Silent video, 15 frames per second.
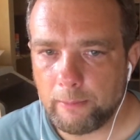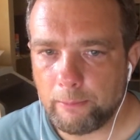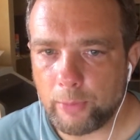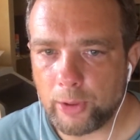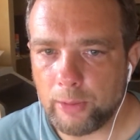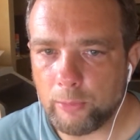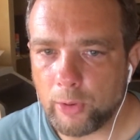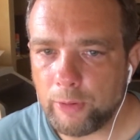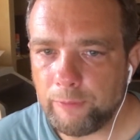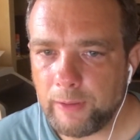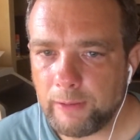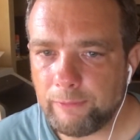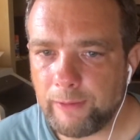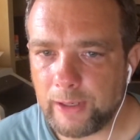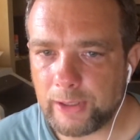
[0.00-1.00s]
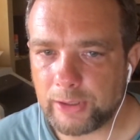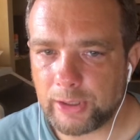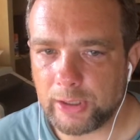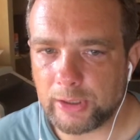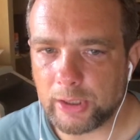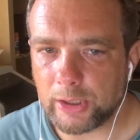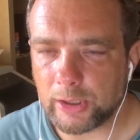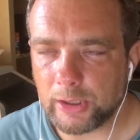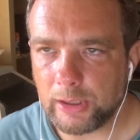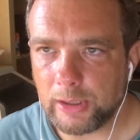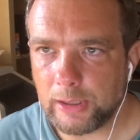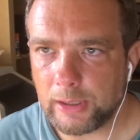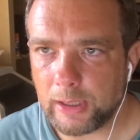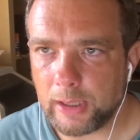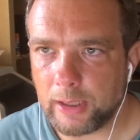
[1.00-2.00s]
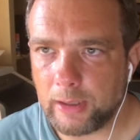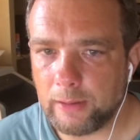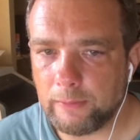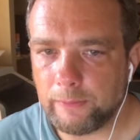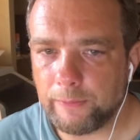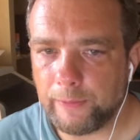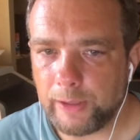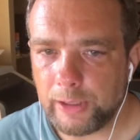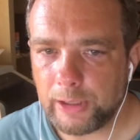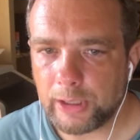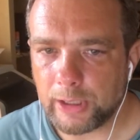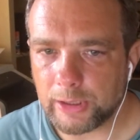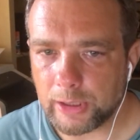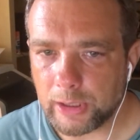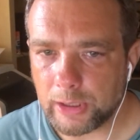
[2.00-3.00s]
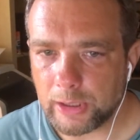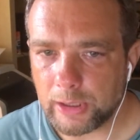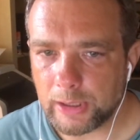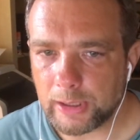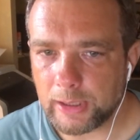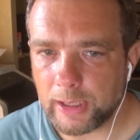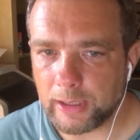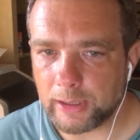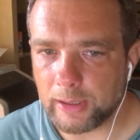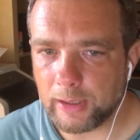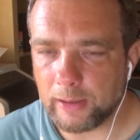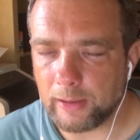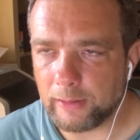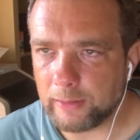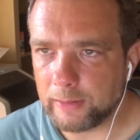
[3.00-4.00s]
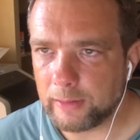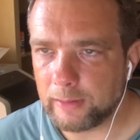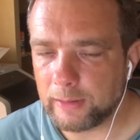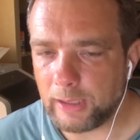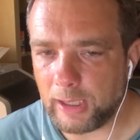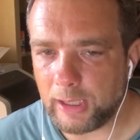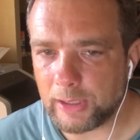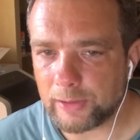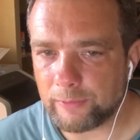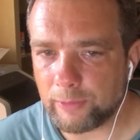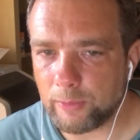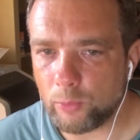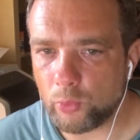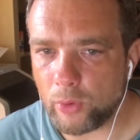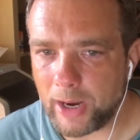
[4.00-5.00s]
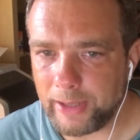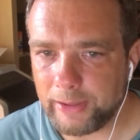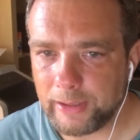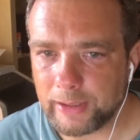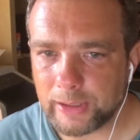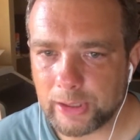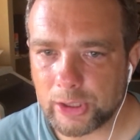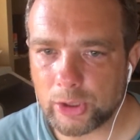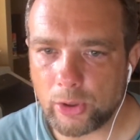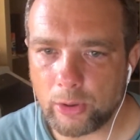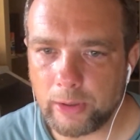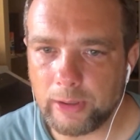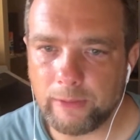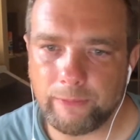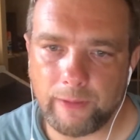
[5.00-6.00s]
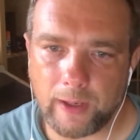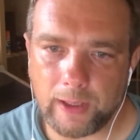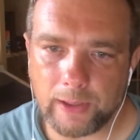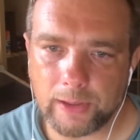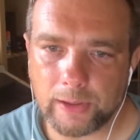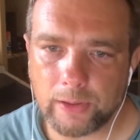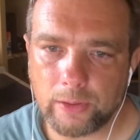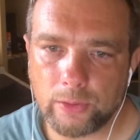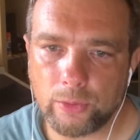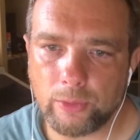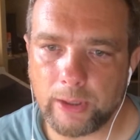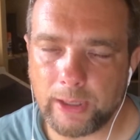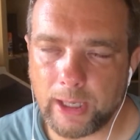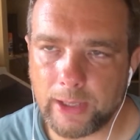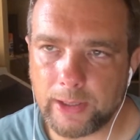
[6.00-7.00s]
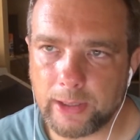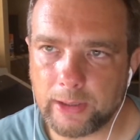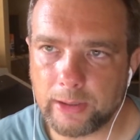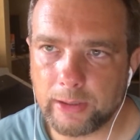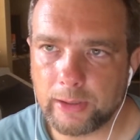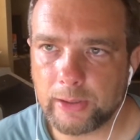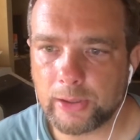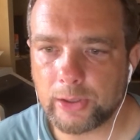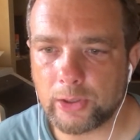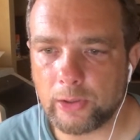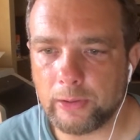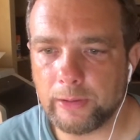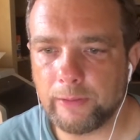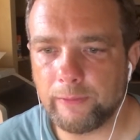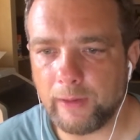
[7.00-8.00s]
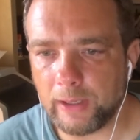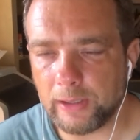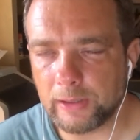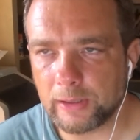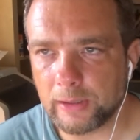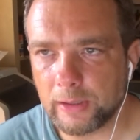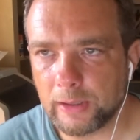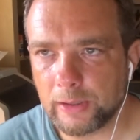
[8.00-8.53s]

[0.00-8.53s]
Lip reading: Polymorphic phase transitions are phase transitions that take us from one solid phase to another solid phase.